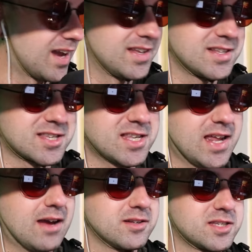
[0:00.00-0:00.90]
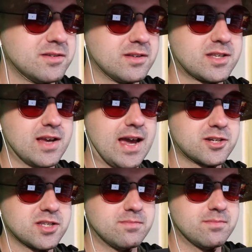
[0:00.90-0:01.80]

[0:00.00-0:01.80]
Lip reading: I didn't set out to actually